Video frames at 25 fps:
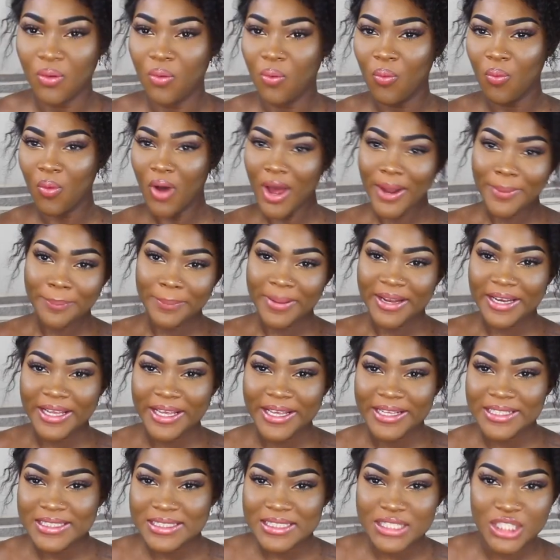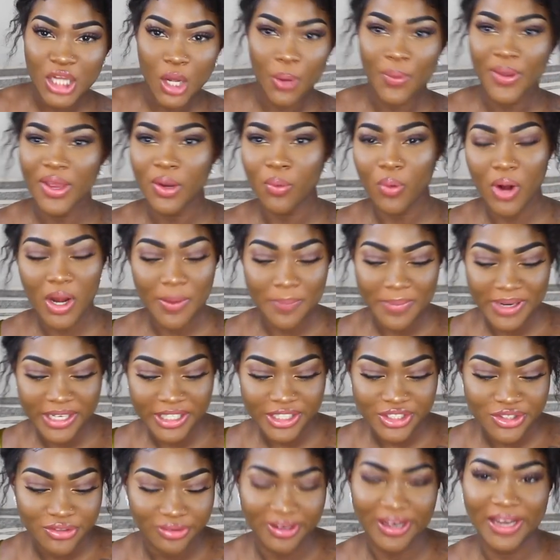1 minute it's snowing, 1
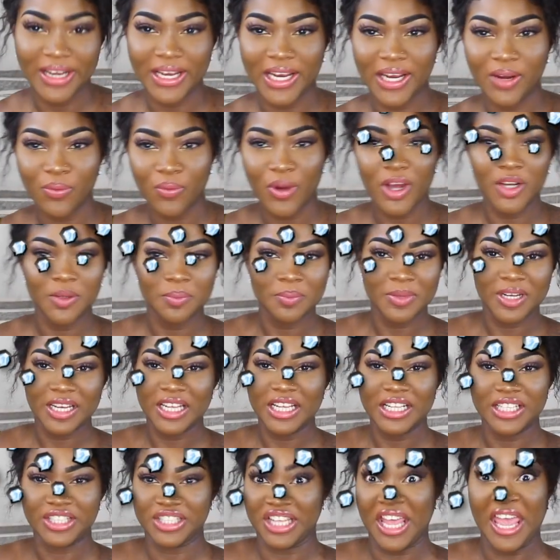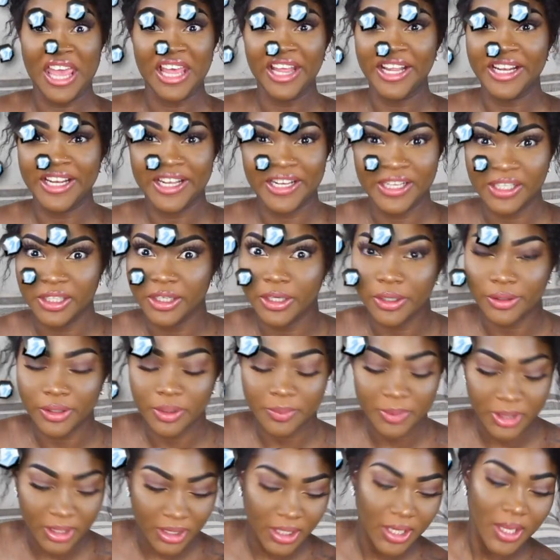minute it's raining, 1 minute it's hailing, you know
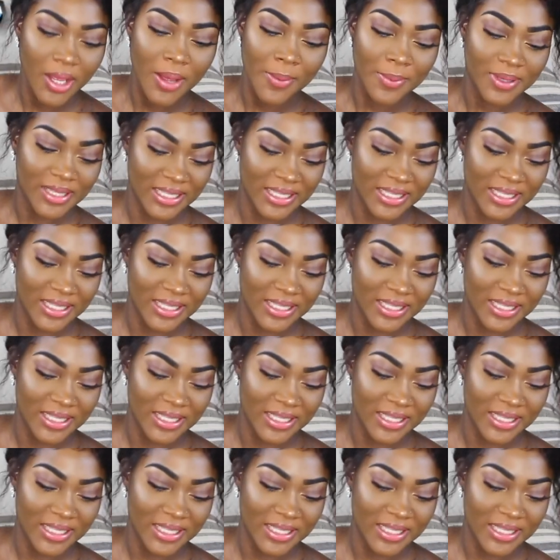what I mean?